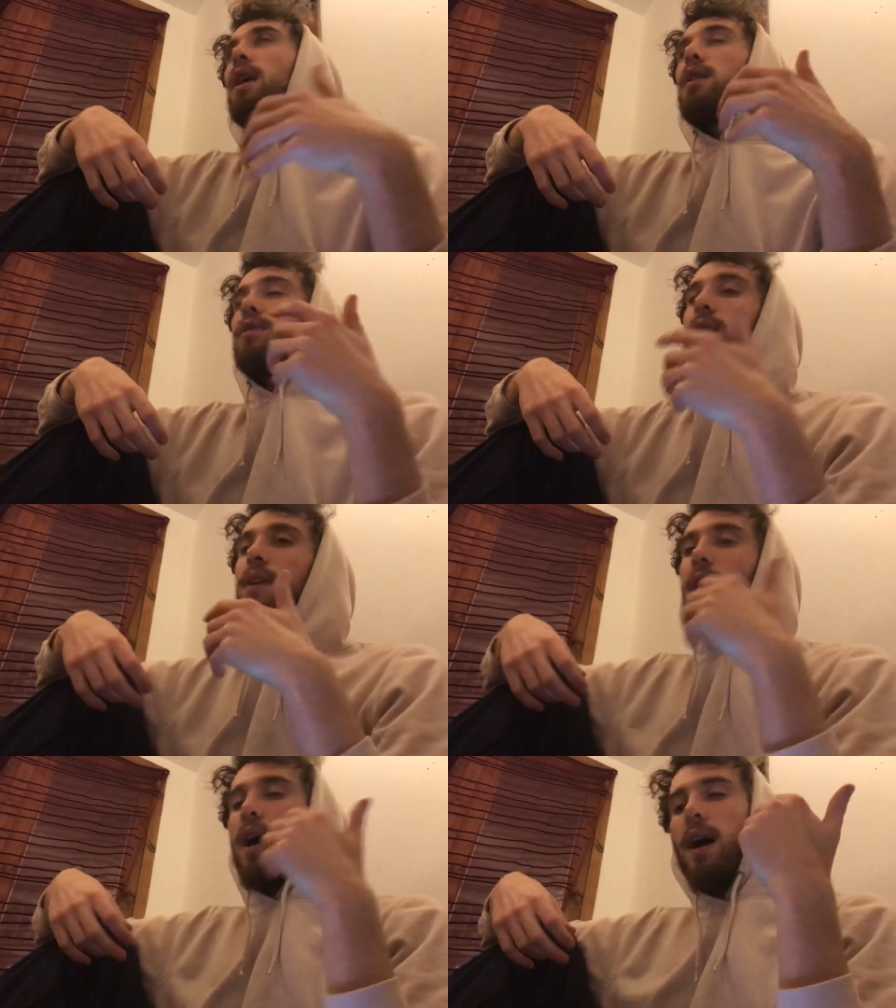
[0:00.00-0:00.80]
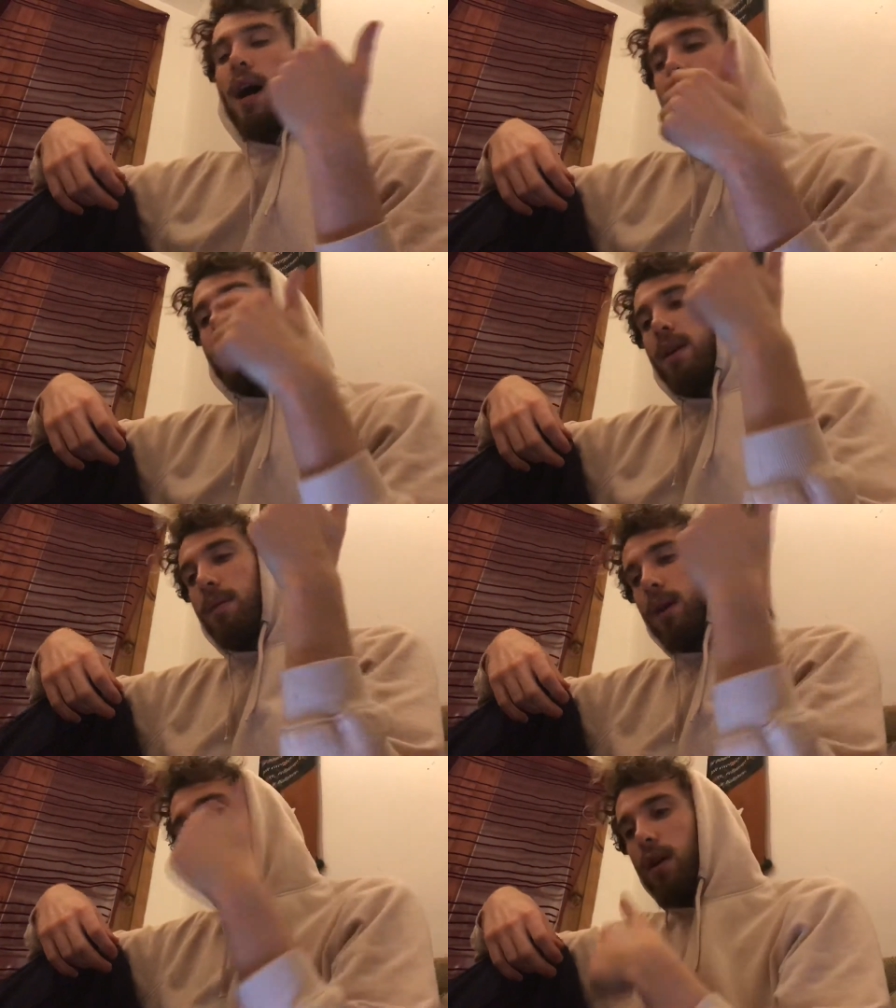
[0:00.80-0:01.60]
Everything that happened in
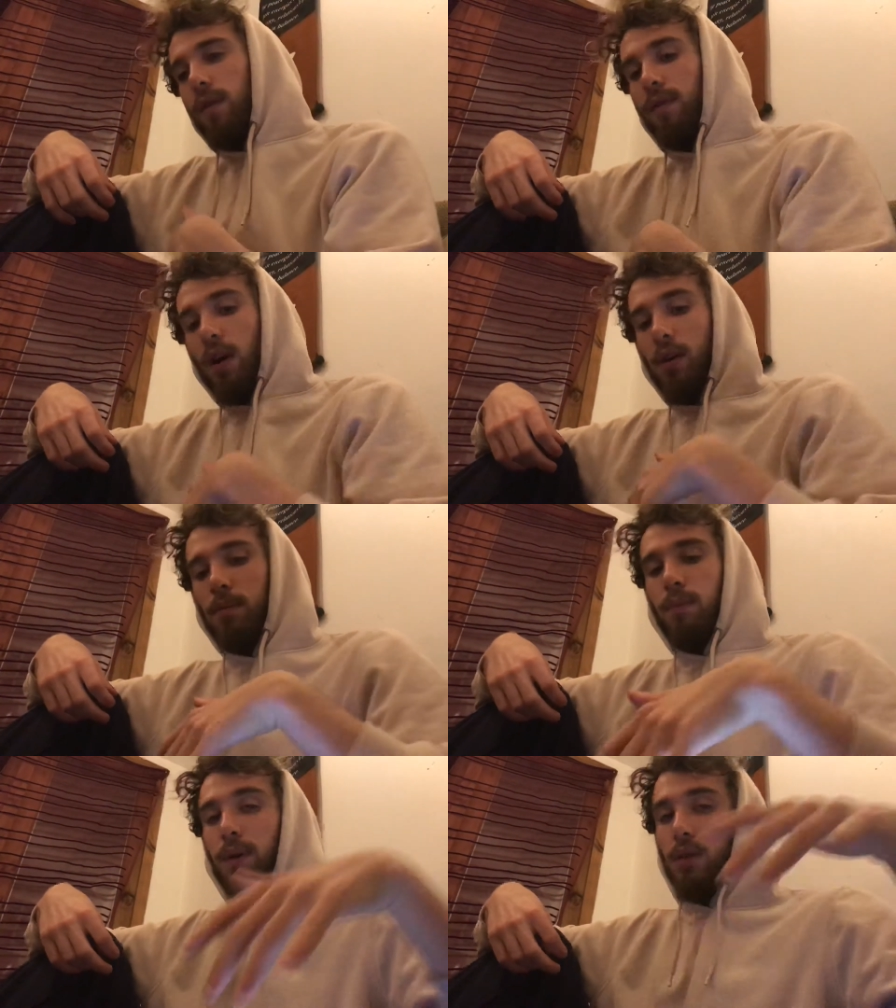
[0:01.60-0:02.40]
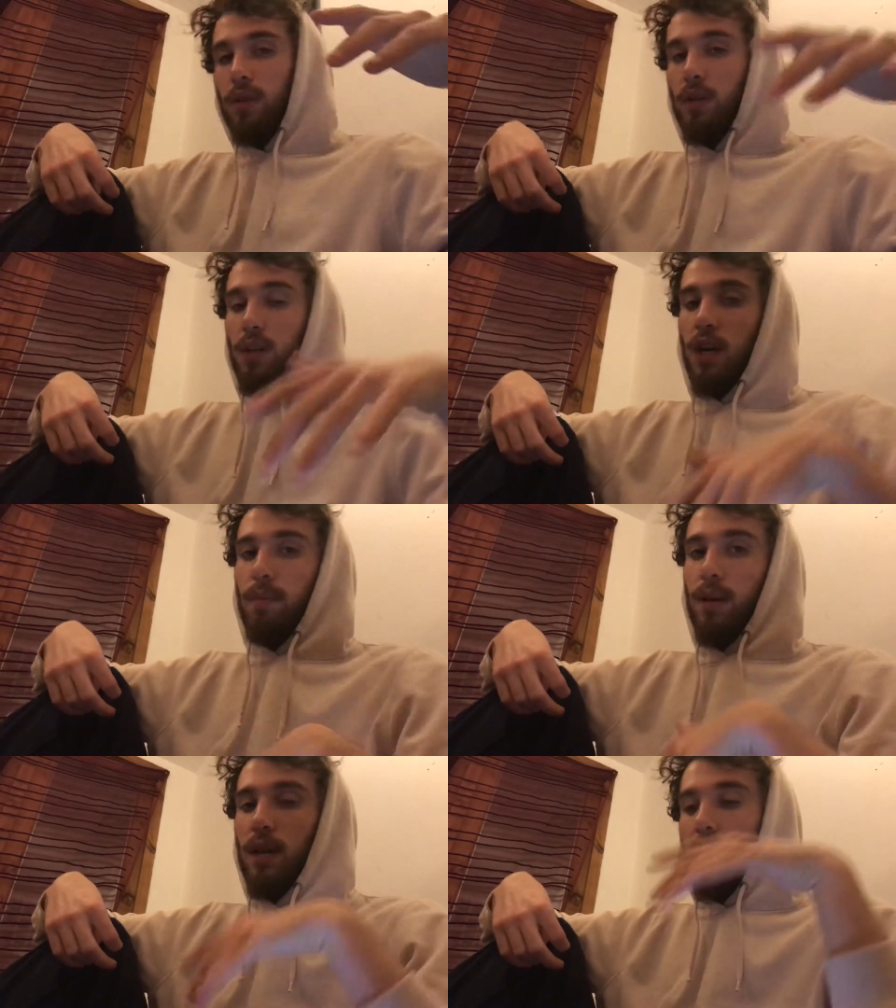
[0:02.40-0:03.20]
my life um, up until a
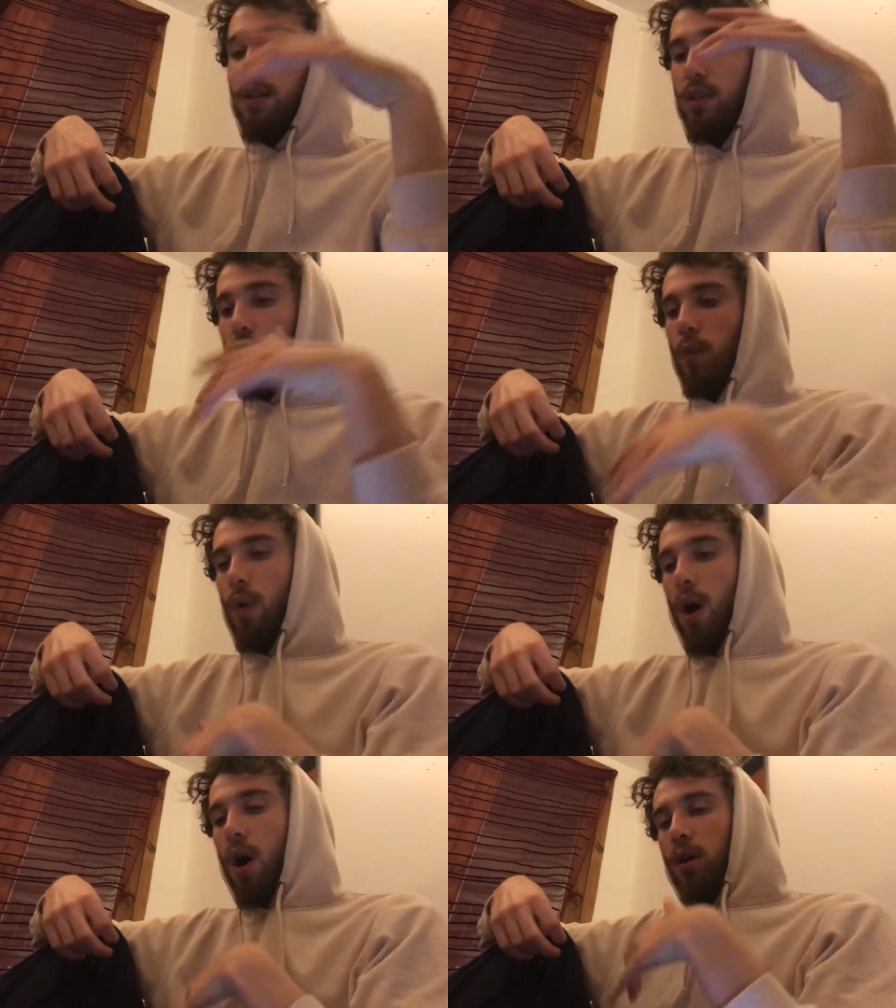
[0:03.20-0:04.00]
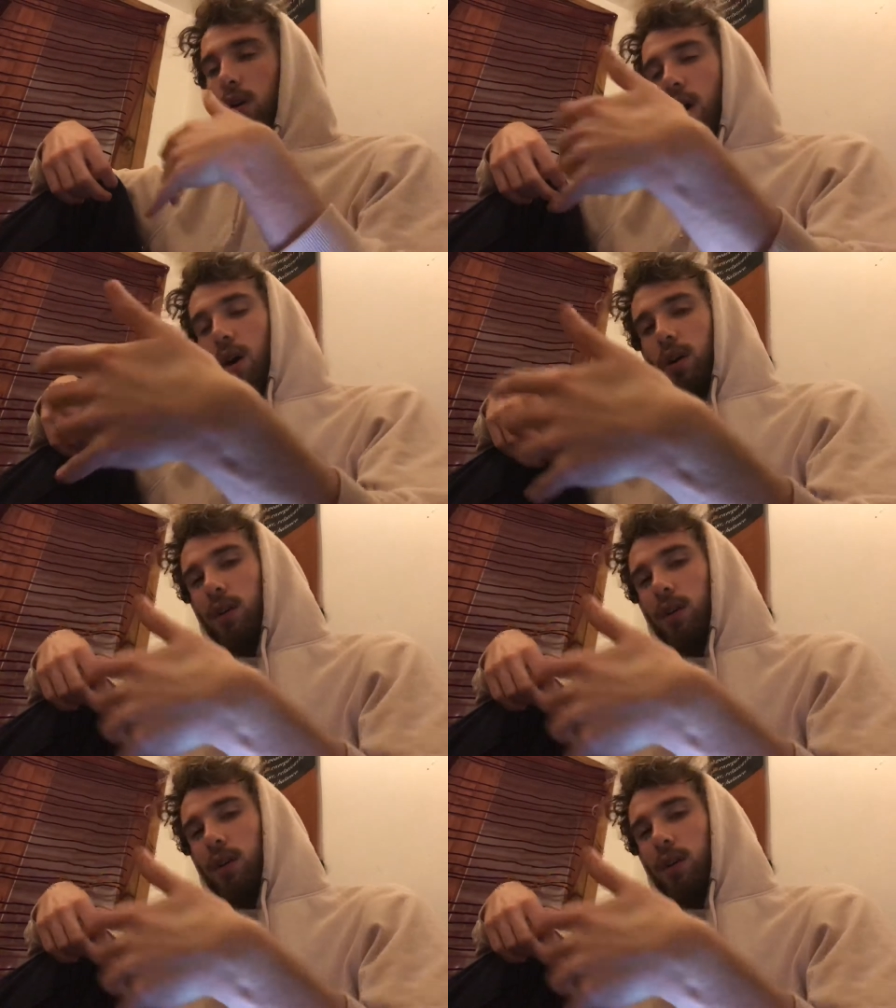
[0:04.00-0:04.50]
couple of days ago were on God.